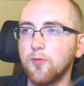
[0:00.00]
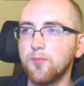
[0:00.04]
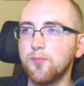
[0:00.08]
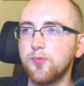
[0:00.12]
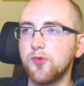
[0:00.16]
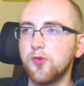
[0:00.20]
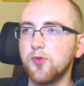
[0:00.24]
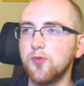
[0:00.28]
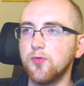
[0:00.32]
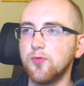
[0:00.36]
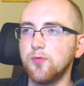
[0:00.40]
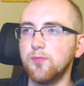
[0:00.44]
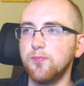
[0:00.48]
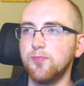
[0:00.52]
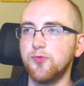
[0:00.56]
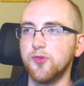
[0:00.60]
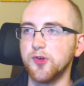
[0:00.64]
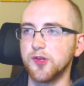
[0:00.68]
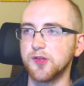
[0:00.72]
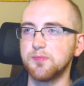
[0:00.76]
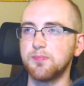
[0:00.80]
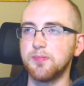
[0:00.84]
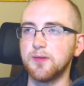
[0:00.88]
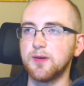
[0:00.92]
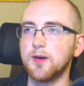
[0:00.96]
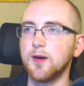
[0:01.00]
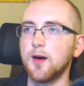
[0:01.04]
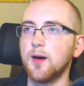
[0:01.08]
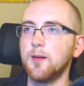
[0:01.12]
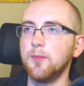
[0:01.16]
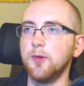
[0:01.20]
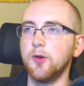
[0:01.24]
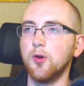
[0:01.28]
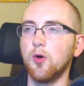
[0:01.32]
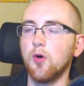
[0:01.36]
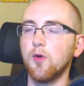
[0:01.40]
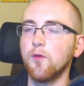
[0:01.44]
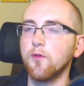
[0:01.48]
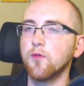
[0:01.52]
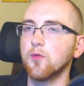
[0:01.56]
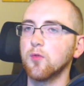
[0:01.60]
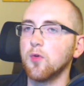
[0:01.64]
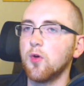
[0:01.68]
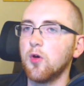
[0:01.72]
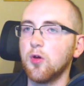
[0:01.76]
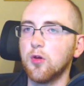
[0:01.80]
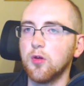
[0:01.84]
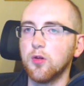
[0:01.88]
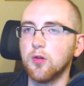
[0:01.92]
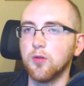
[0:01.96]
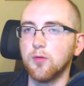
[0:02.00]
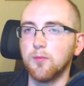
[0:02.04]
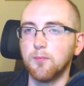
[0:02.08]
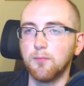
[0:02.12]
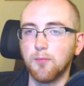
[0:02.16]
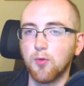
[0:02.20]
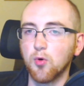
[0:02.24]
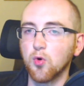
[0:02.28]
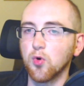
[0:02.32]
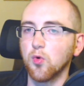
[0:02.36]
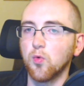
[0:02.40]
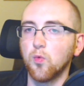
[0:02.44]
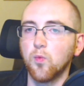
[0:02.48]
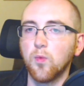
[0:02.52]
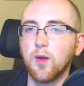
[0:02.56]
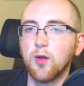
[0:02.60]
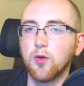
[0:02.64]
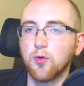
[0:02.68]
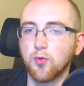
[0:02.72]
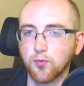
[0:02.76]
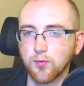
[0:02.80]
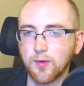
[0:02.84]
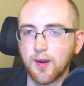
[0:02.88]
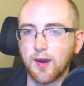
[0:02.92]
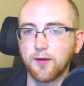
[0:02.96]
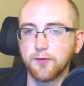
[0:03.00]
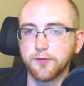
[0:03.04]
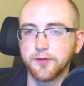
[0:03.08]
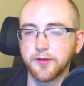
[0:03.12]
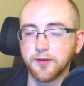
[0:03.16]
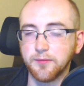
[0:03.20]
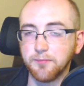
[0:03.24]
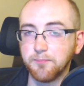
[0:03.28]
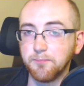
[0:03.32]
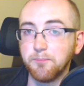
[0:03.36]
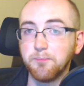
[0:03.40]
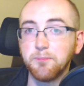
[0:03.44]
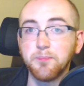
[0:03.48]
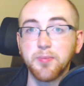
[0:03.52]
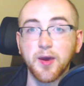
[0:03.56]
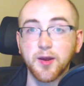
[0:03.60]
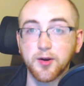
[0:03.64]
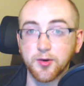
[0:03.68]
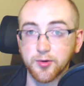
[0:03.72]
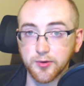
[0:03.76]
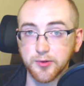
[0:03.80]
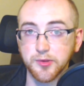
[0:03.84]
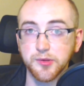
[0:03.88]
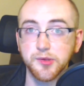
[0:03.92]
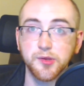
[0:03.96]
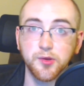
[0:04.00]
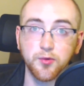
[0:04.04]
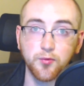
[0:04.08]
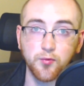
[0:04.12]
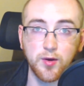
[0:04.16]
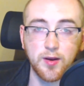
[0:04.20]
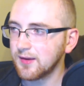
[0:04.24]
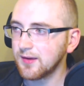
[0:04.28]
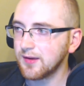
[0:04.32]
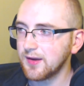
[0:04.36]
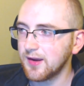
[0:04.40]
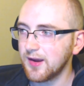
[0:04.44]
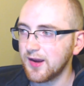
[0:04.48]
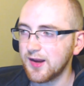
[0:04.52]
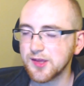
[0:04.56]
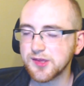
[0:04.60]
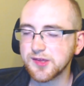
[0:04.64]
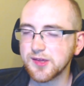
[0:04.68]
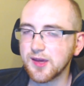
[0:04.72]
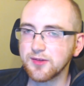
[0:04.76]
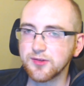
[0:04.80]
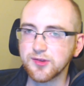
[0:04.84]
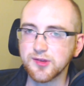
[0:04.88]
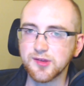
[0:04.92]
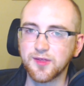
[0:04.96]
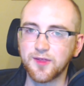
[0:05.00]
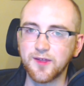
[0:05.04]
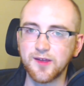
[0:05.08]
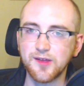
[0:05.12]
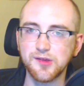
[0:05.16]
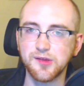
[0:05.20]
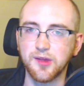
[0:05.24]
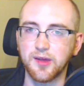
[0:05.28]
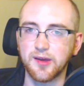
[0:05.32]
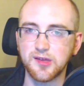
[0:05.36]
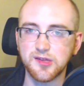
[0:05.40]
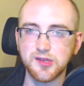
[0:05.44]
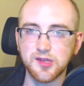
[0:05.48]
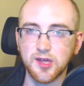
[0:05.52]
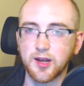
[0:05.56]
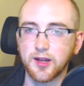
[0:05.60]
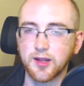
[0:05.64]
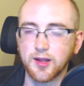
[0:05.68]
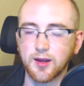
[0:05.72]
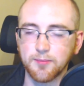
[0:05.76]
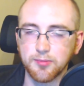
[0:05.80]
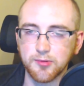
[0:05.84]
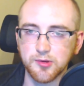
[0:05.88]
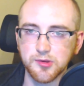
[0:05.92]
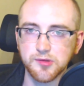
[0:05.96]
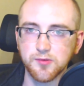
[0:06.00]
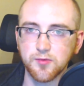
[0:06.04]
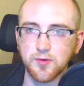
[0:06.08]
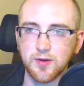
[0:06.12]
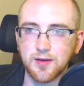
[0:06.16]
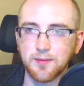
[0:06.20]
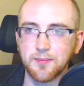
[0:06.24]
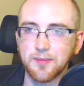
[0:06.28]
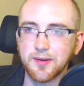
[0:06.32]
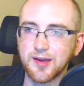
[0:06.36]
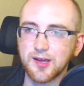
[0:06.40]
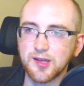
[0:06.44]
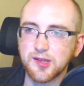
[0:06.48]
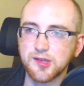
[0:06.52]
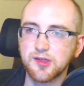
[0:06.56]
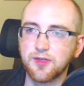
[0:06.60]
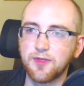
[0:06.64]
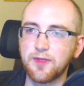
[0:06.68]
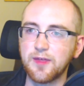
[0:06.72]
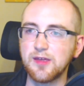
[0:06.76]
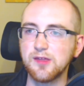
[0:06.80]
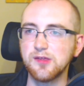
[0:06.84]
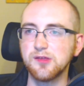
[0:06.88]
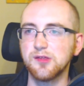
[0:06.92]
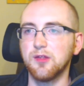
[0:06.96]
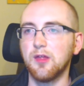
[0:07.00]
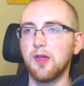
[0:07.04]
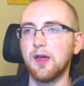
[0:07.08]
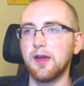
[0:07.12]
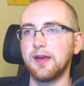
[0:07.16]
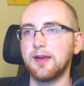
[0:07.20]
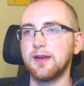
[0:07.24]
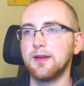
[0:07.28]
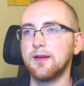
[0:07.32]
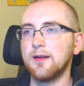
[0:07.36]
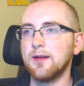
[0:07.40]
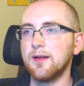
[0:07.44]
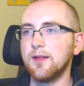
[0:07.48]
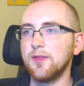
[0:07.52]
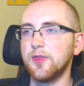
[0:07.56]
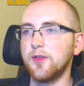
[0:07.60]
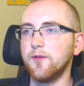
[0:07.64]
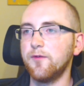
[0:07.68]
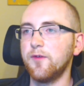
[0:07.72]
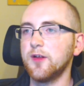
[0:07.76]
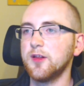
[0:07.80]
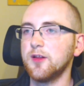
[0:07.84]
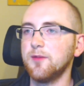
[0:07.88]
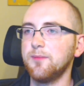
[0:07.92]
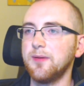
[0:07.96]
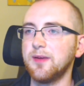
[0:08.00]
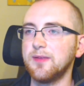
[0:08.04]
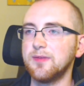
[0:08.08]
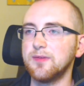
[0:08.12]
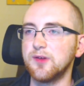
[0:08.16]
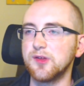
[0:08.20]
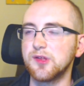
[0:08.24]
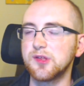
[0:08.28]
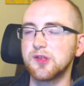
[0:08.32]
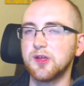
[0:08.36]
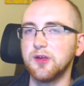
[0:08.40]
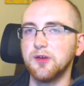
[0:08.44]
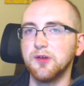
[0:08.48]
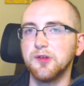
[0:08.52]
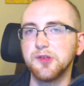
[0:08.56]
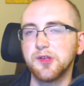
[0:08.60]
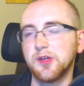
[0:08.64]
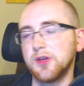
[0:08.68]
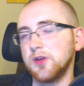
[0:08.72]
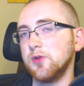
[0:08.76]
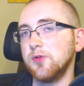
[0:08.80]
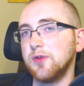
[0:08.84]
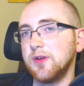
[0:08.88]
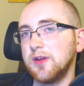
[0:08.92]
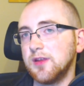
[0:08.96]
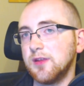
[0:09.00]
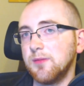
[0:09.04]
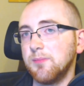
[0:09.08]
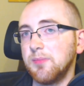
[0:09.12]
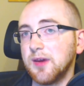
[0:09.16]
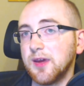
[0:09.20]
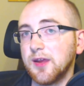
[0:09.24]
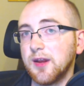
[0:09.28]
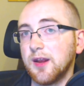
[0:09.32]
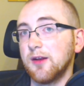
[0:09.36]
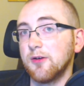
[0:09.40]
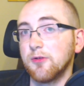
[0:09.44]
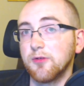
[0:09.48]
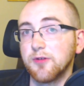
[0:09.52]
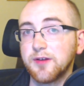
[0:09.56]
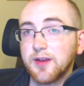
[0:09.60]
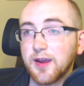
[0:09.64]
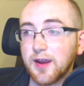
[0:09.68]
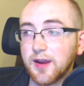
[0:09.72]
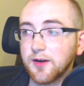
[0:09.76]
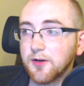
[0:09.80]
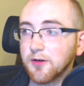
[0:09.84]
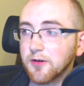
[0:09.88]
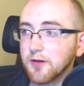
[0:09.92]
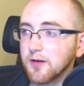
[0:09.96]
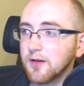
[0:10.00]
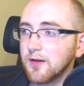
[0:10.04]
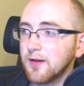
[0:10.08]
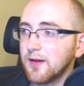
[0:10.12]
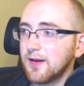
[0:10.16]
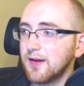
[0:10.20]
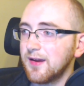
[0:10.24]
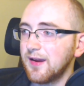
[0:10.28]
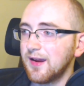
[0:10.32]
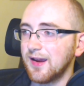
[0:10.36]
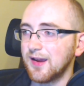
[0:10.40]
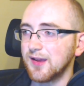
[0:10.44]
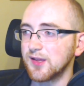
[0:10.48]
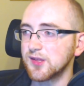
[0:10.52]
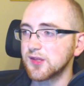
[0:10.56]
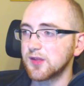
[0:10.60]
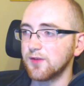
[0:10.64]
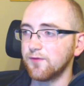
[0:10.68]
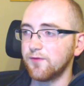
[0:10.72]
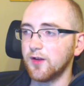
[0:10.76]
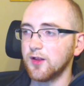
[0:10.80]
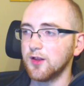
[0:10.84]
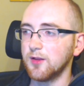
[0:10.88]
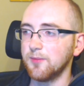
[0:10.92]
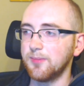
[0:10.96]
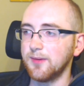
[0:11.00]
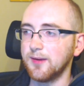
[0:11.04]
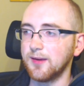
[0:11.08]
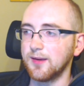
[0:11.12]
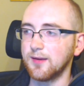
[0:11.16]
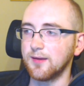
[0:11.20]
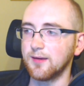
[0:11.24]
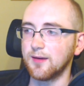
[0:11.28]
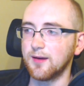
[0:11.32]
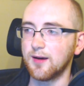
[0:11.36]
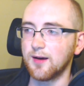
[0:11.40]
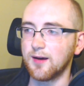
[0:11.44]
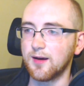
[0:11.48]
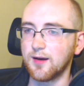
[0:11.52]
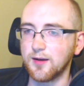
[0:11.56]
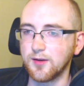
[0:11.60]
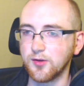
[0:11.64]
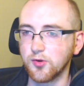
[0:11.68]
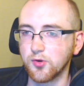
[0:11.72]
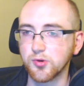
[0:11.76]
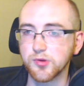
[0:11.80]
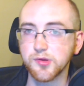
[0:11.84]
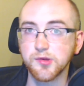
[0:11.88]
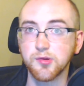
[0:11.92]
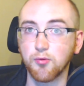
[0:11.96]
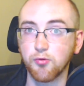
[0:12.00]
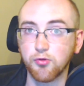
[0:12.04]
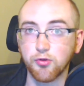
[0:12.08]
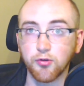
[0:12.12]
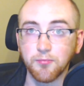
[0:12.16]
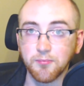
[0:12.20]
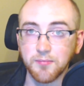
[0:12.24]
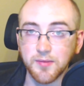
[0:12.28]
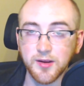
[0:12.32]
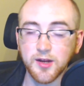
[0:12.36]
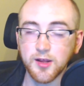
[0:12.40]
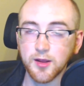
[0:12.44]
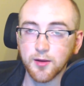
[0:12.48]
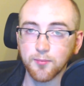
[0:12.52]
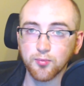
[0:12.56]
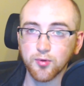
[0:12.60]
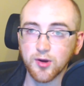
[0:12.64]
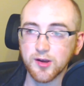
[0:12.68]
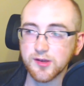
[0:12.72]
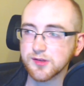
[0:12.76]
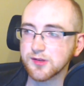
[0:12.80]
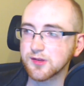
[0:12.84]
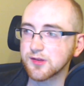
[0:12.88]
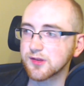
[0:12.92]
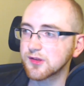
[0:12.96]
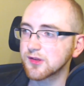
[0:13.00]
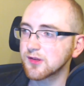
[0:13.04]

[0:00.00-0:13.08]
you just become an overall more well-rounded, better streamer. And it's not just things like setting up your stream, it's things like developing the skills that you need to be an entertainer. It's developing your social media presence.